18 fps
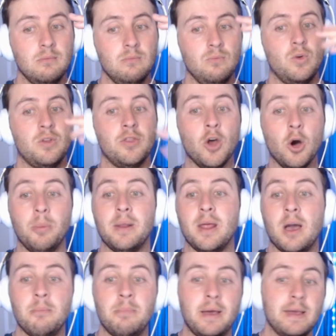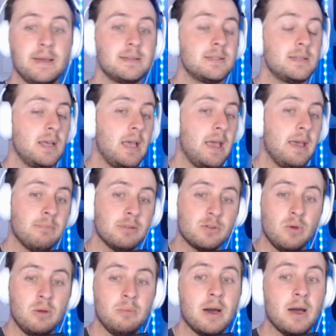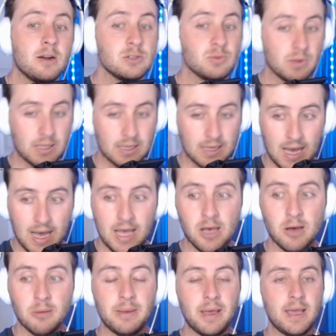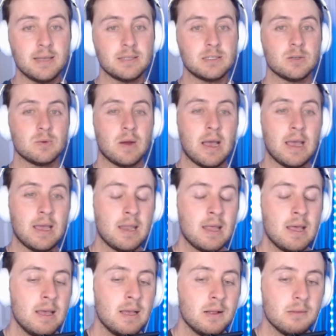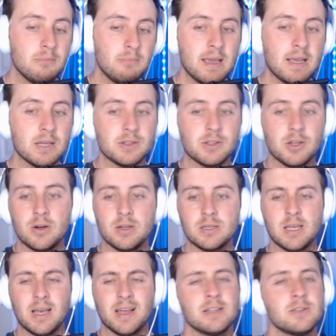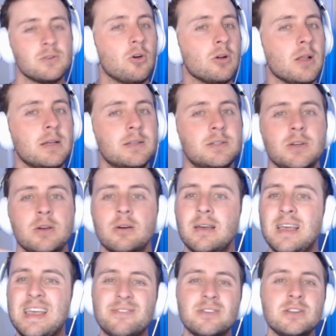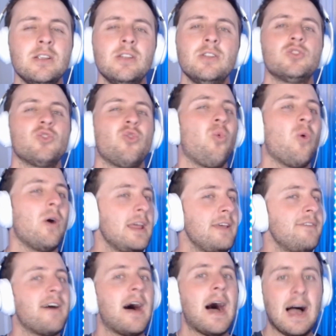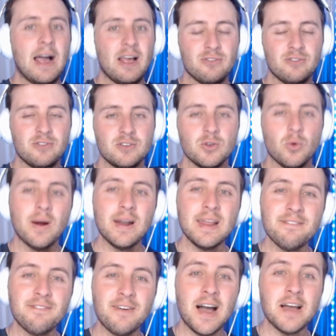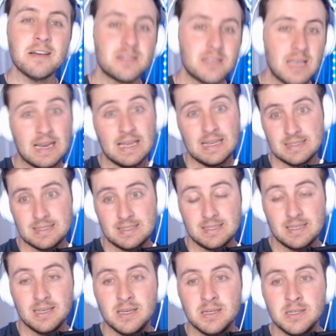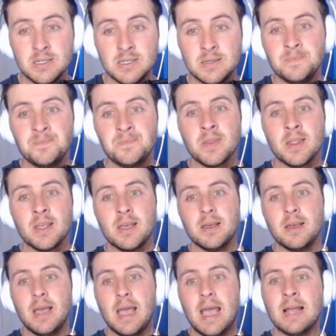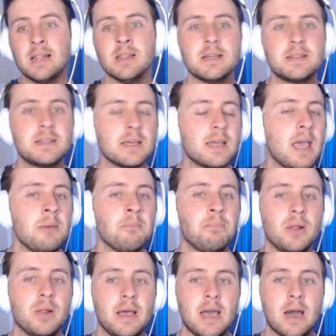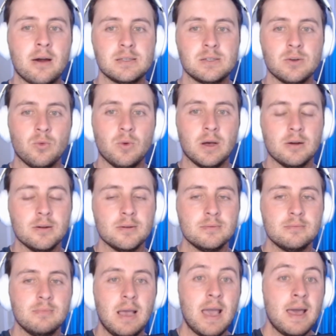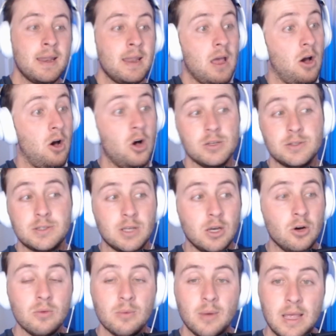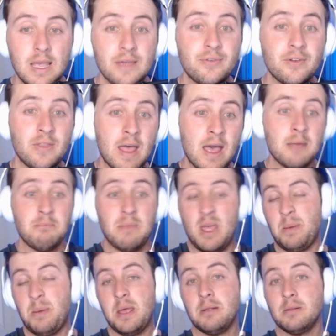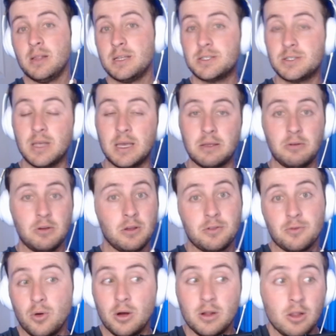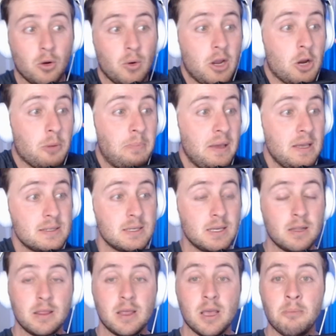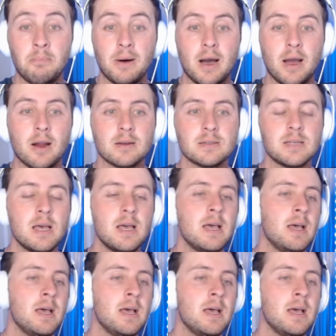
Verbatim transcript: with nobody on base and between batters with a guy on base, right? Make it 30 seconds, or let's do even 25, 25 seconds, and let the game play out as it will. And also, even then, maybe let's like you could throw a little earpiece into the umpires,